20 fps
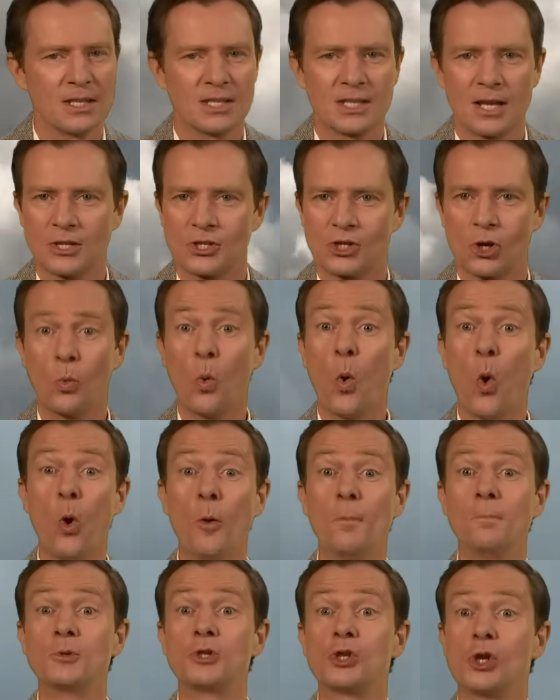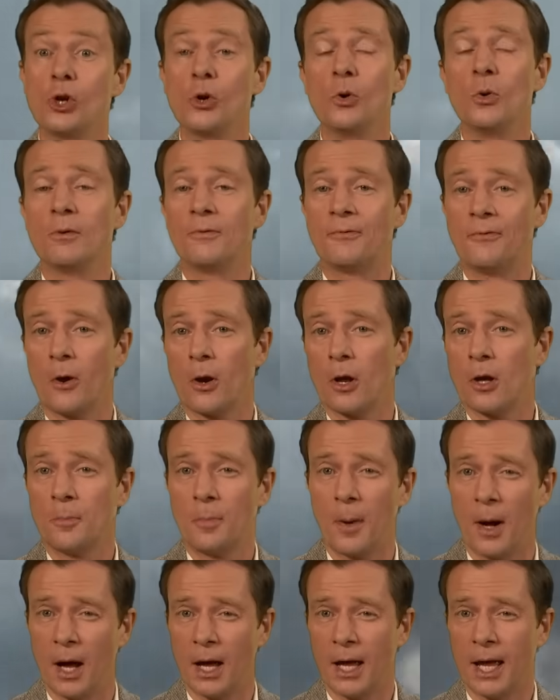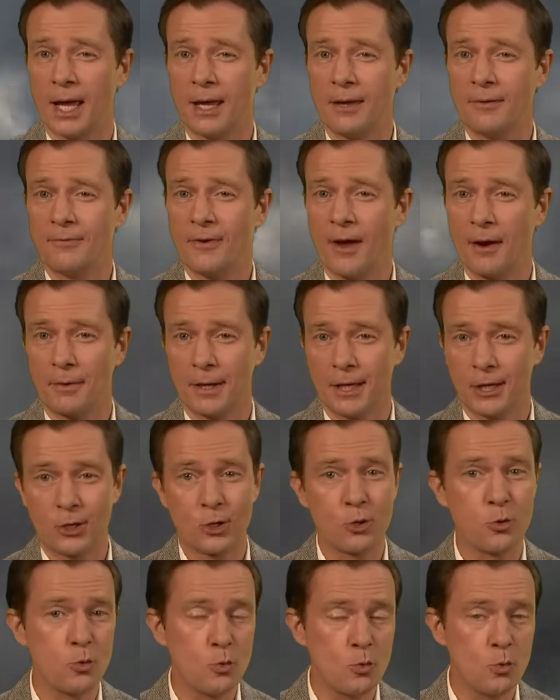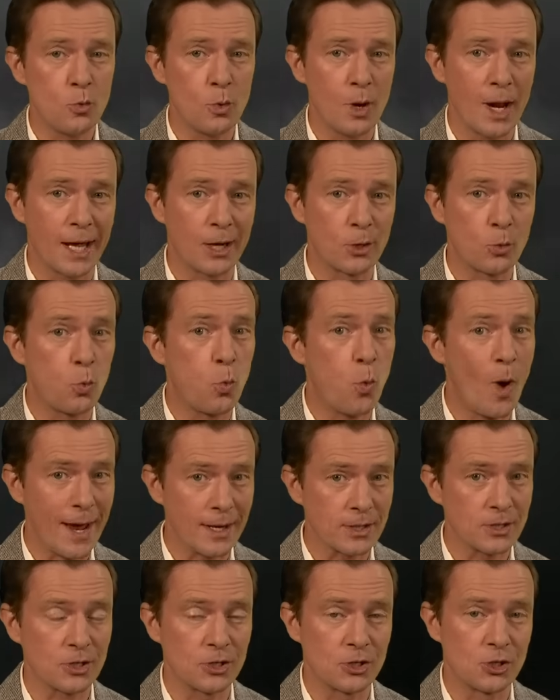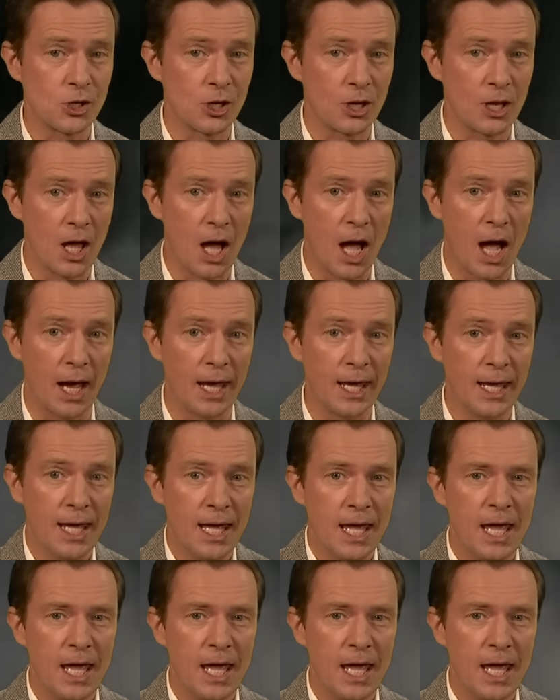Such a warm June followed by a very cool and wet July.